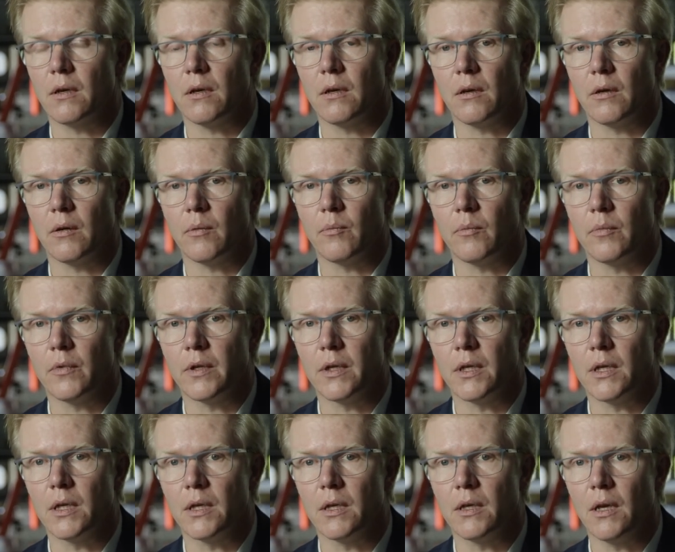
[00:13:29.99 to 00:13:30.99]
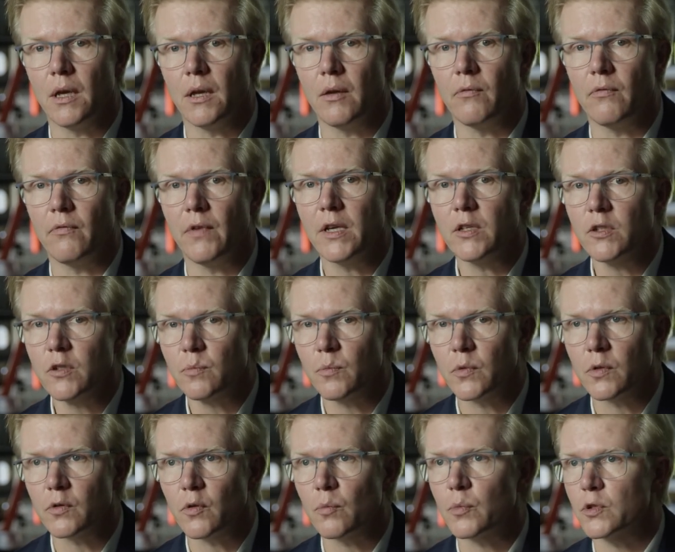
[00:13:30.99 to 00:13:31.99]
The
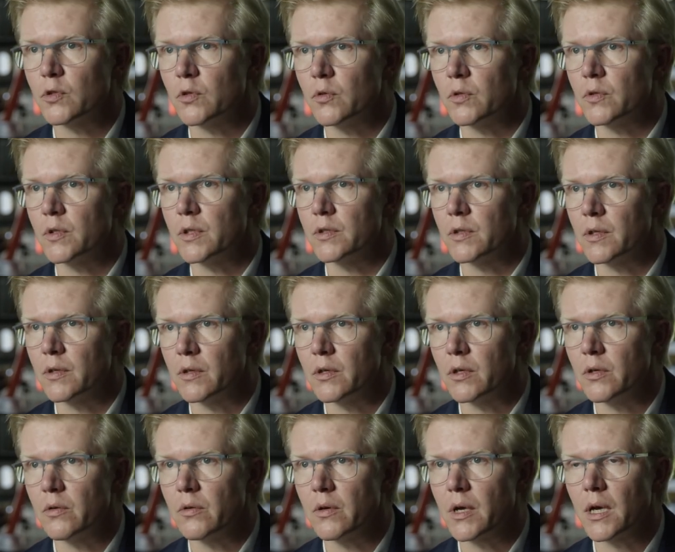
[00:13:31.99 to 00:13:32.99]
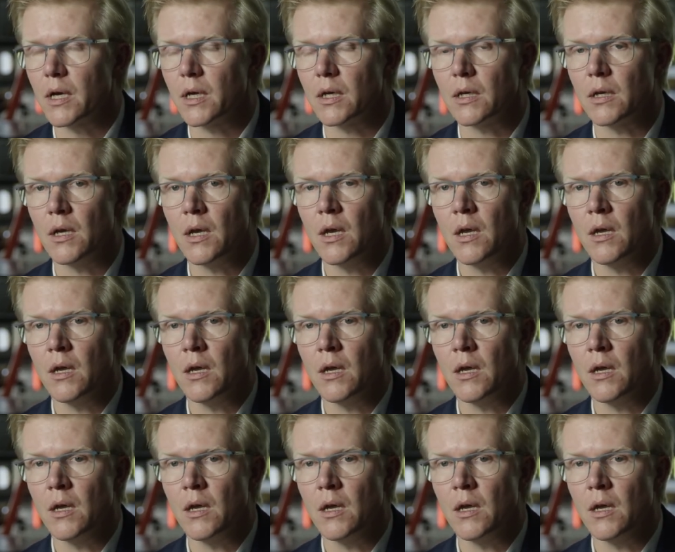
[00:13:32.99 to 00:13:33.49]
investment opportunities in the UK